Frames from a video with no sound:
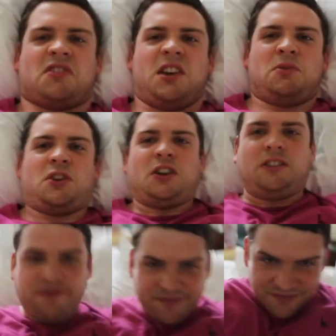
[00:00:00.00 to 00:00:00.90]
Seems good.
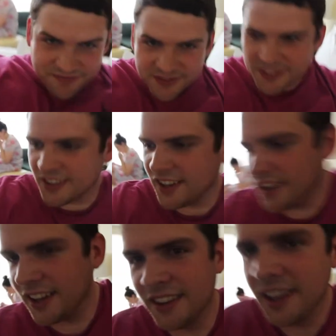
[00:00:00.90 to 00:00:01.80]

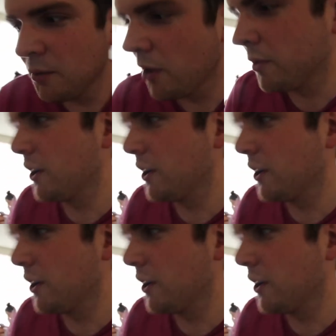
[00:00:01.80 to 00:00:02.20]
And then what we've